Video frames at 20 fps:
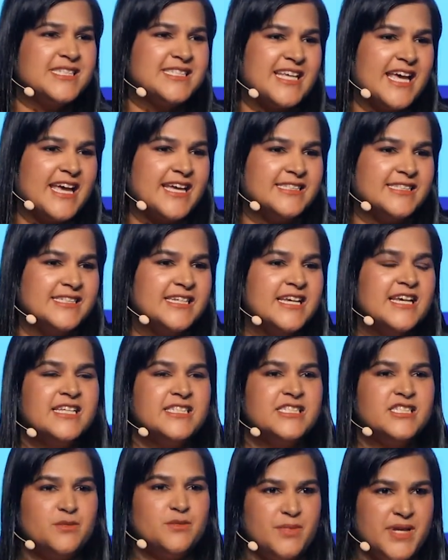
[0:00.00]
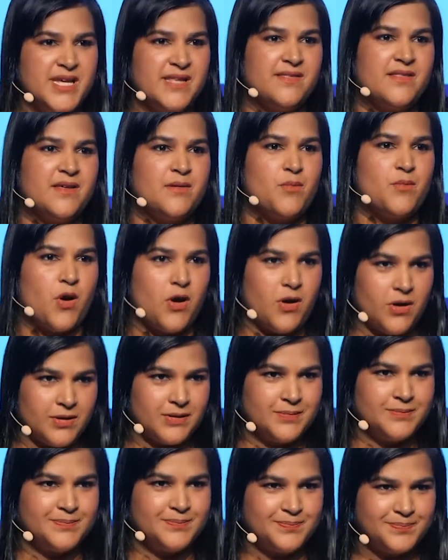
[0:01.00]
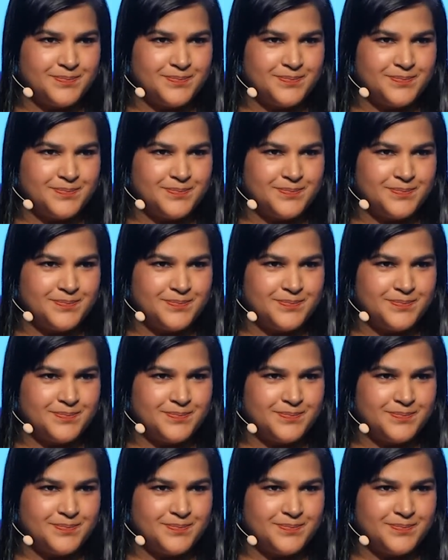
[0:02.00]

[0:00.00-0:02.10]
designed to meet them all.